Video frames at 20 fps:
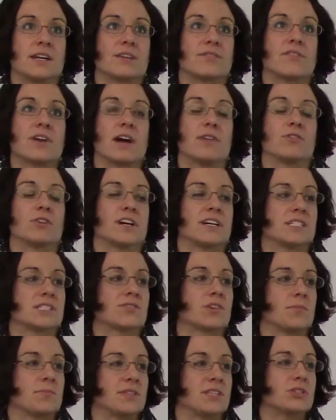of cover us
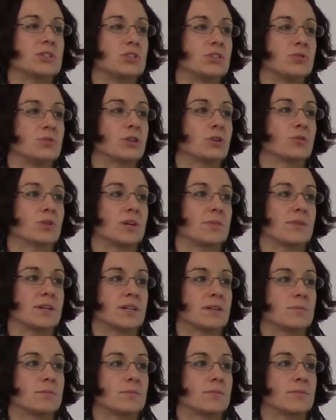from this new
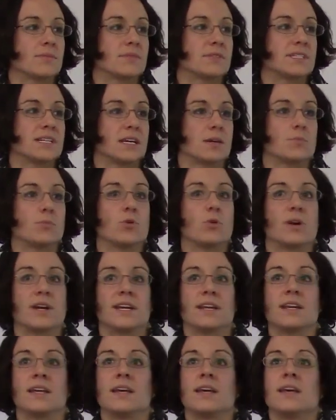agreement
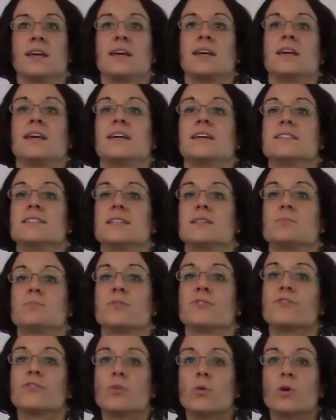standpoint, is
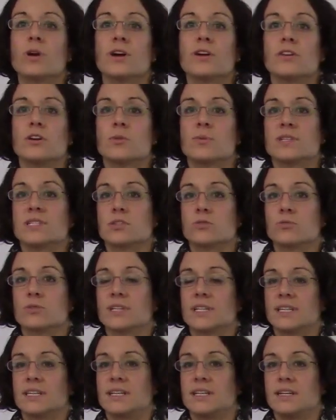before there wasn't
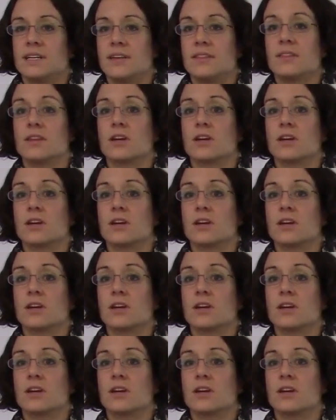really, in